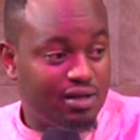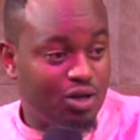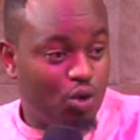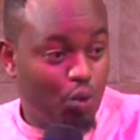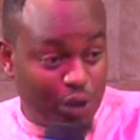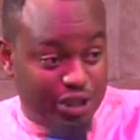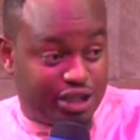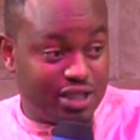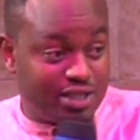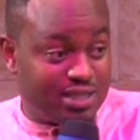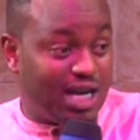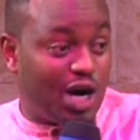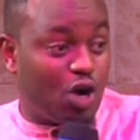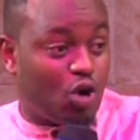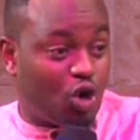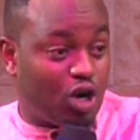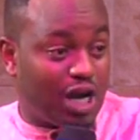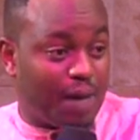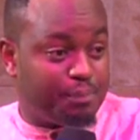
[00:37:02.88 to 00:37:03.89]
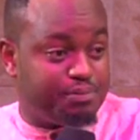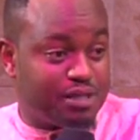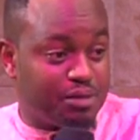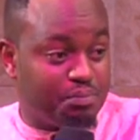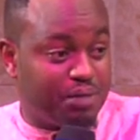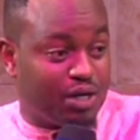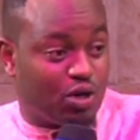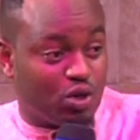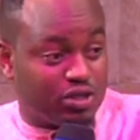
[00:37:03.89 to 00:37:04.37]
which is now collapsing
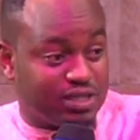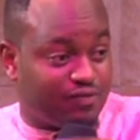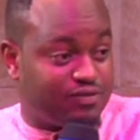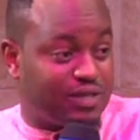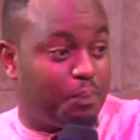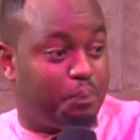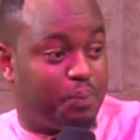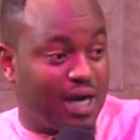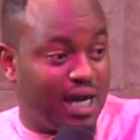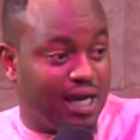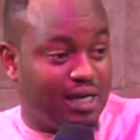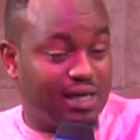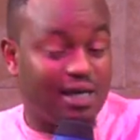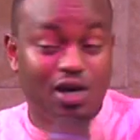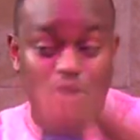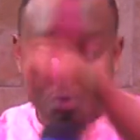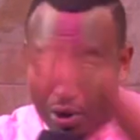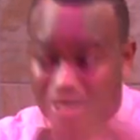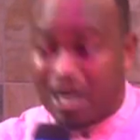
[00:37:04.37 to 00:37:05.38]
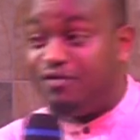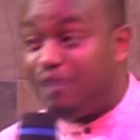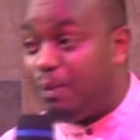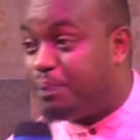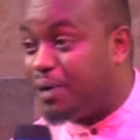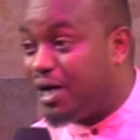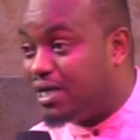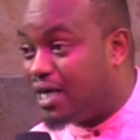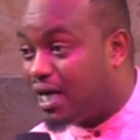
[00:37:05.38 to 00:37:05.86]
because after praying, we never
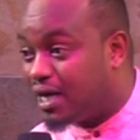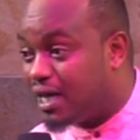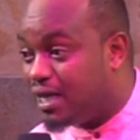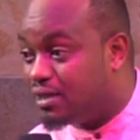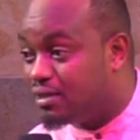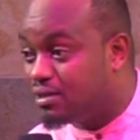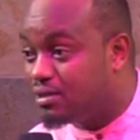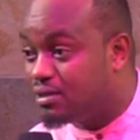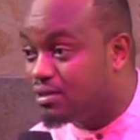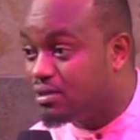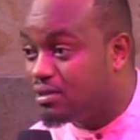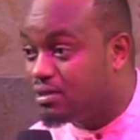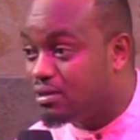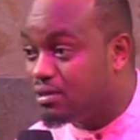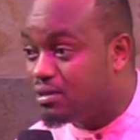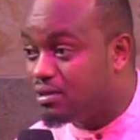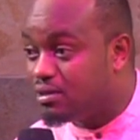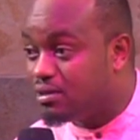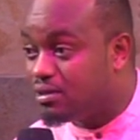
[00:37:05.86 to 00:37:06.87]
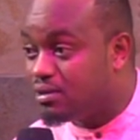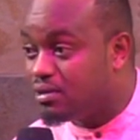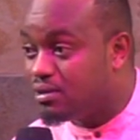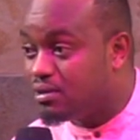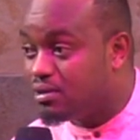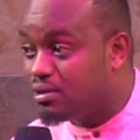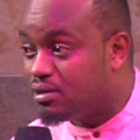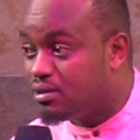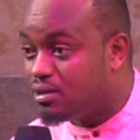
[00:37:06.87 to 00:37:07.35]
prayed again.
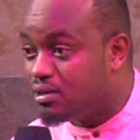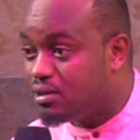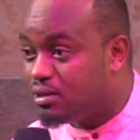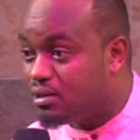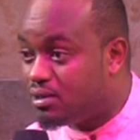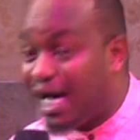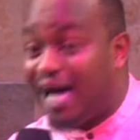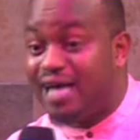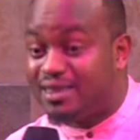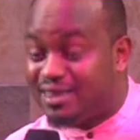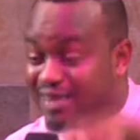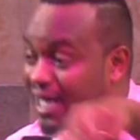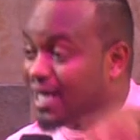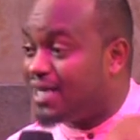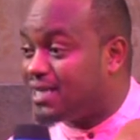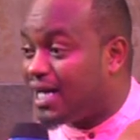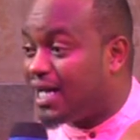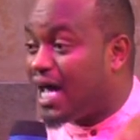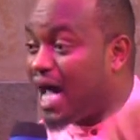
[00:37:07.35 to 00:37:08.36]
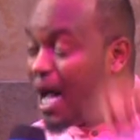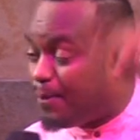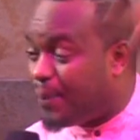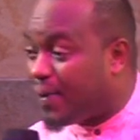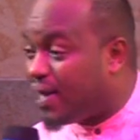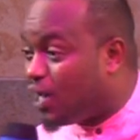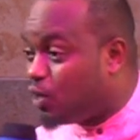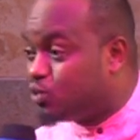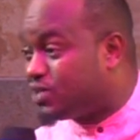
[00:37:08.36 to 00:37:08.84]
That thing that
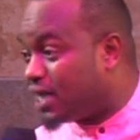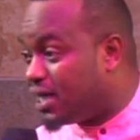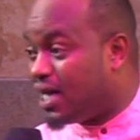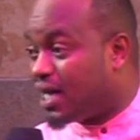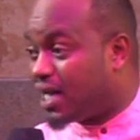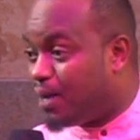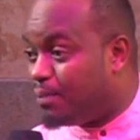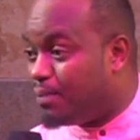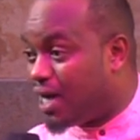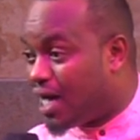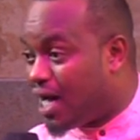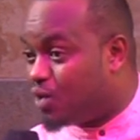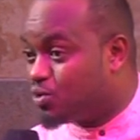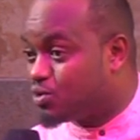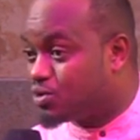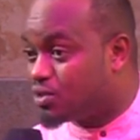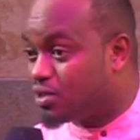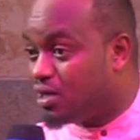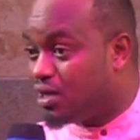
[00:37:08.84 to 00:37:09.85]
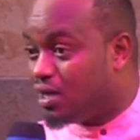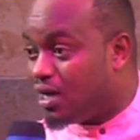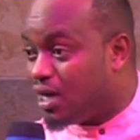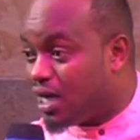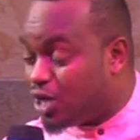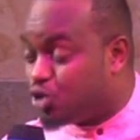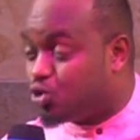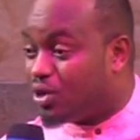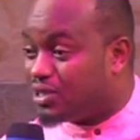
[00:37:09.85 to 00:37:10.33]
happened outside the Rambe house,
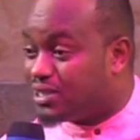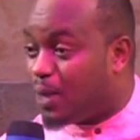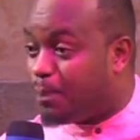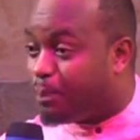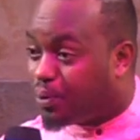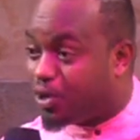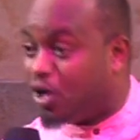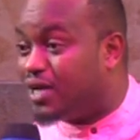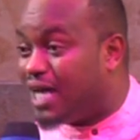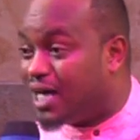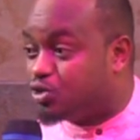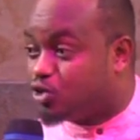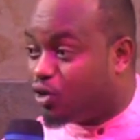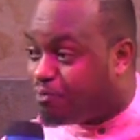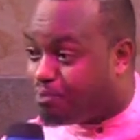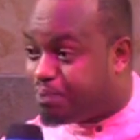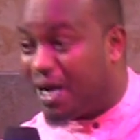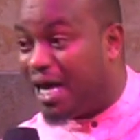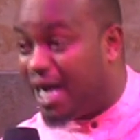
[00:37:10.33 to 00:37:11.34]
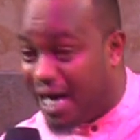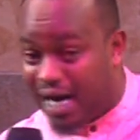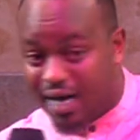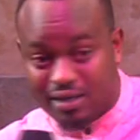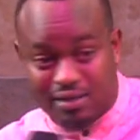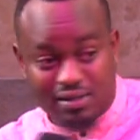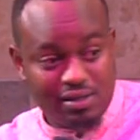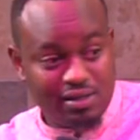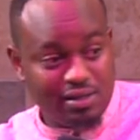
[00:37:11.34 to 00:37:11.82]
it was a product of prayer.
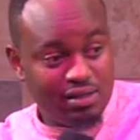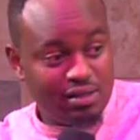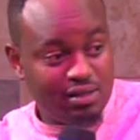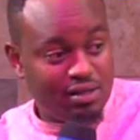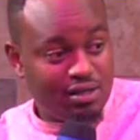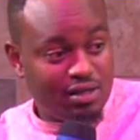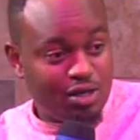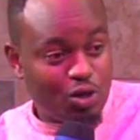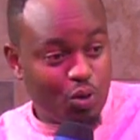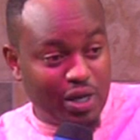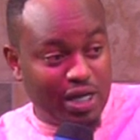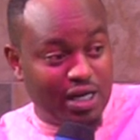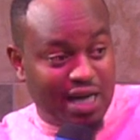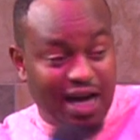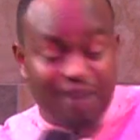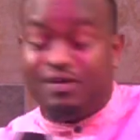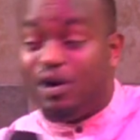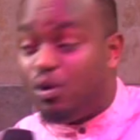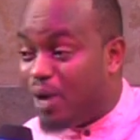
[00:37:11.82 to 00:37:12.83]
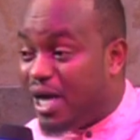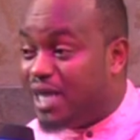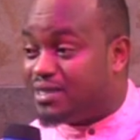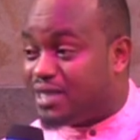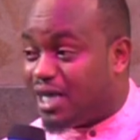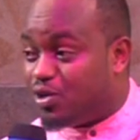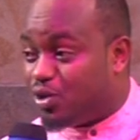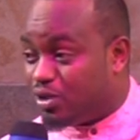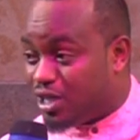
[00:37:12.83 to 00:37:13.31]
We never
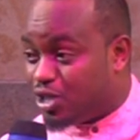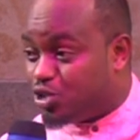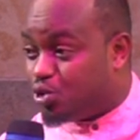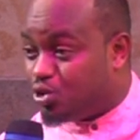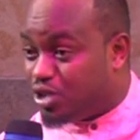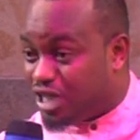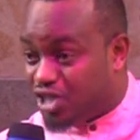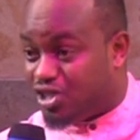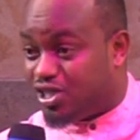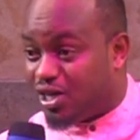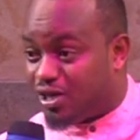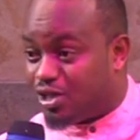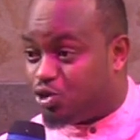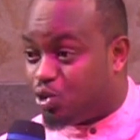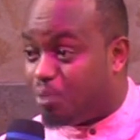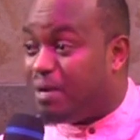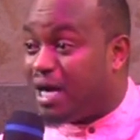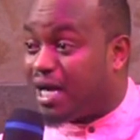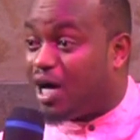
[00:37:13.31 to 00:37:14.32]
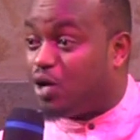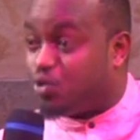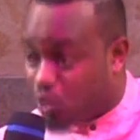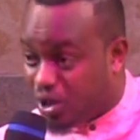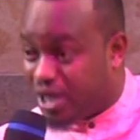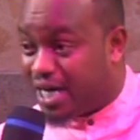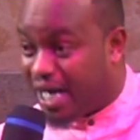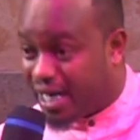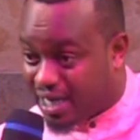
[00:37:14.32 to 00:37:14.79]
waited on the judiciary to make a
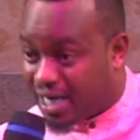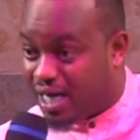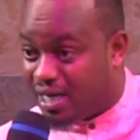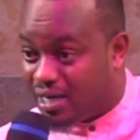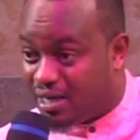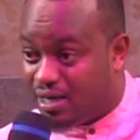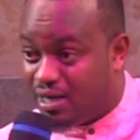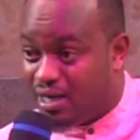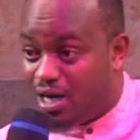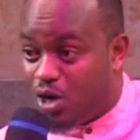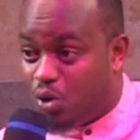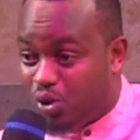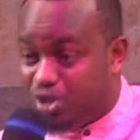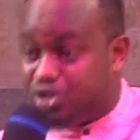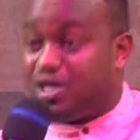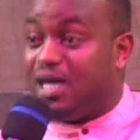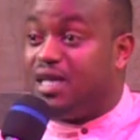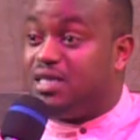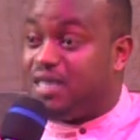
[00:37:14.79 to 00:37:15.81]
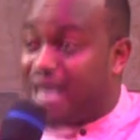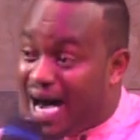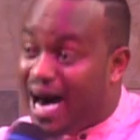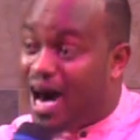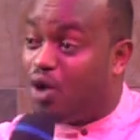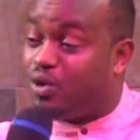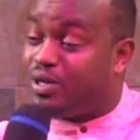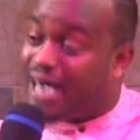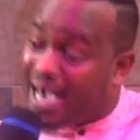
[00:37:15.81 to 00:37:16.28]
ruling again. We said,
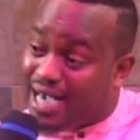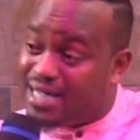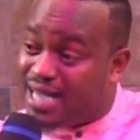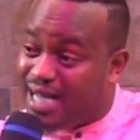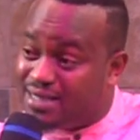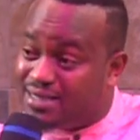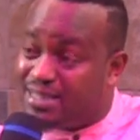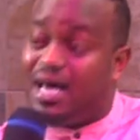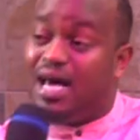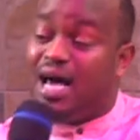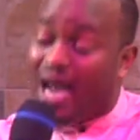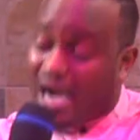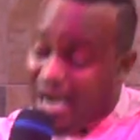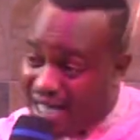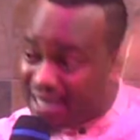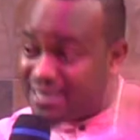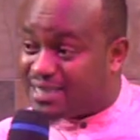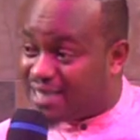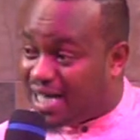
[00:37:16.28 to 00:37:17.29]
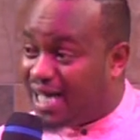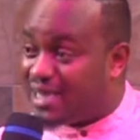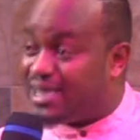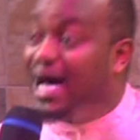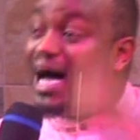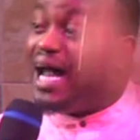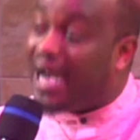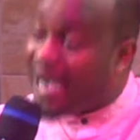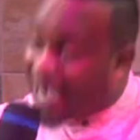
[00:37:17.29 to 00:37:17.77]
now, Kenyans, let's
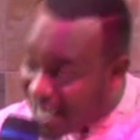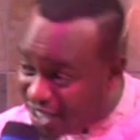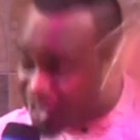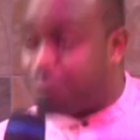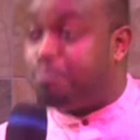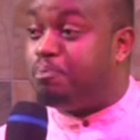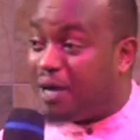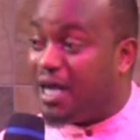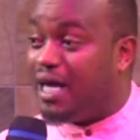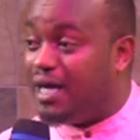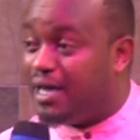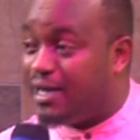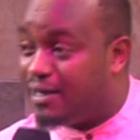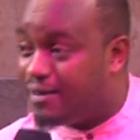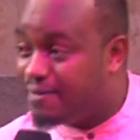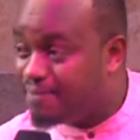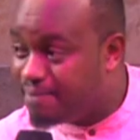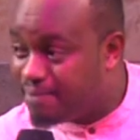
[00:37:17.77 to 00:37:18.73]
gather, let's pray.